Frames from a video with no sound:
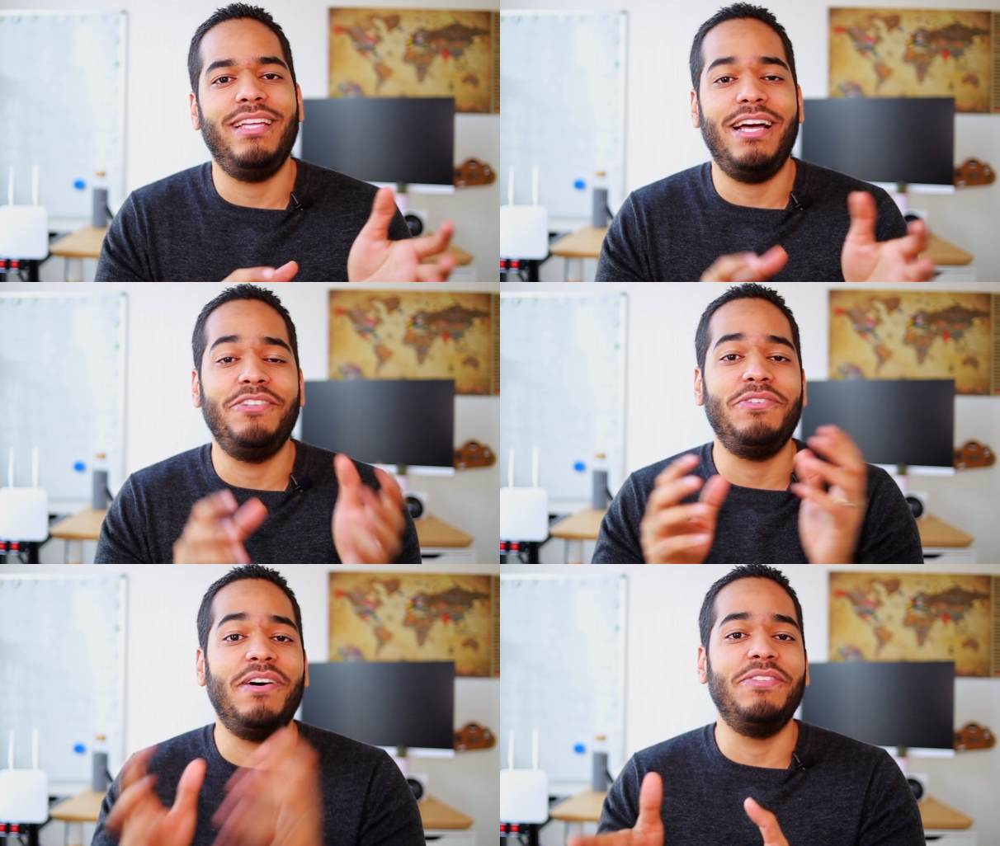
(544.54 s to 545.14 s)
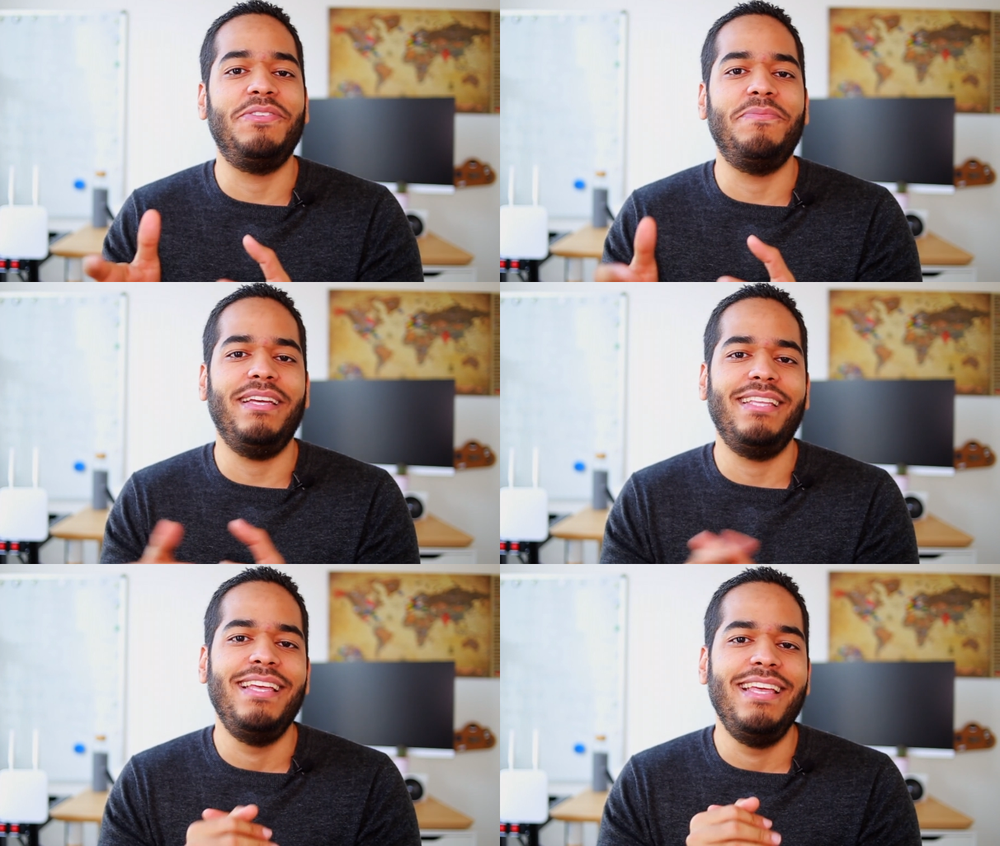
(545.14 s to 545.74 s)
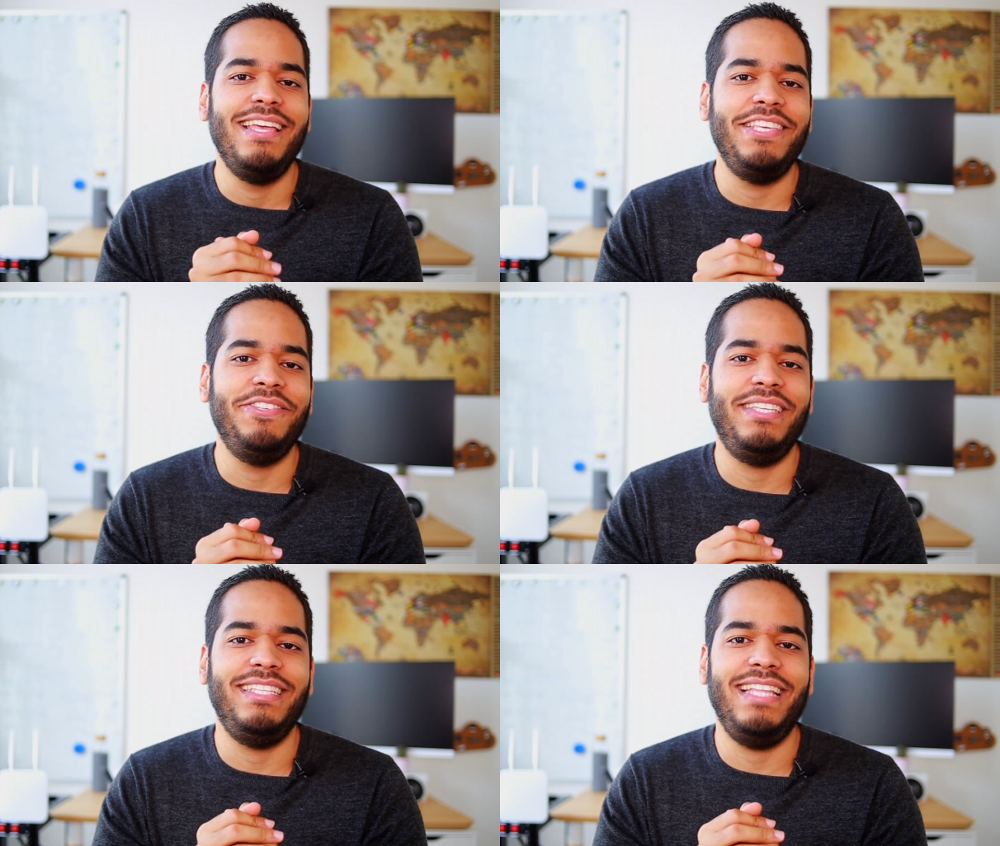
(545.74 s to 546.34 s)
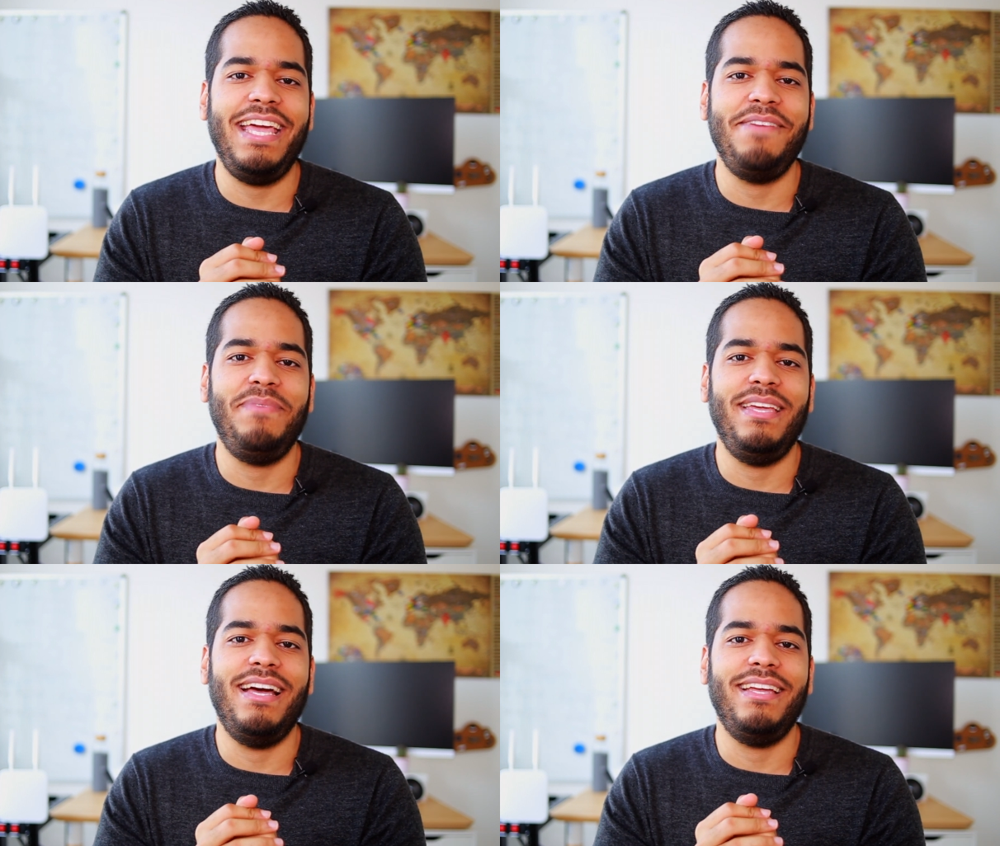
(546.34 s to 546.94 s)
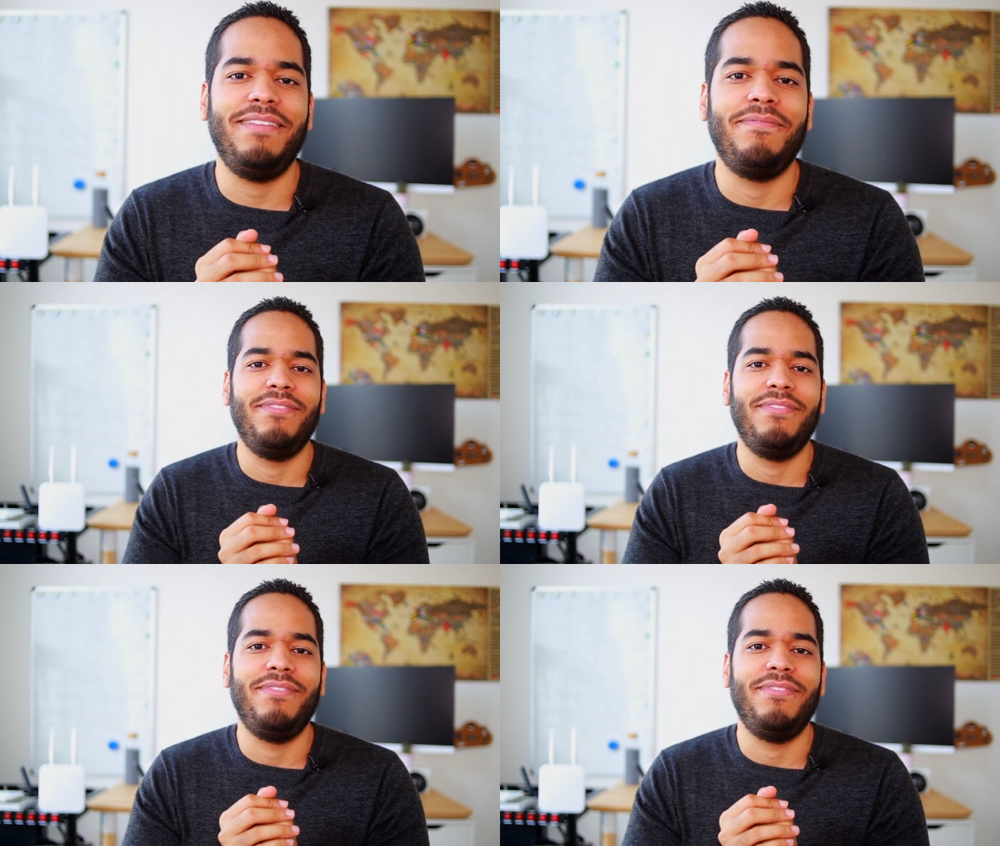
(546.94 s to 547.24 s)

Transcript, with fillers: it, and how to automate using the API.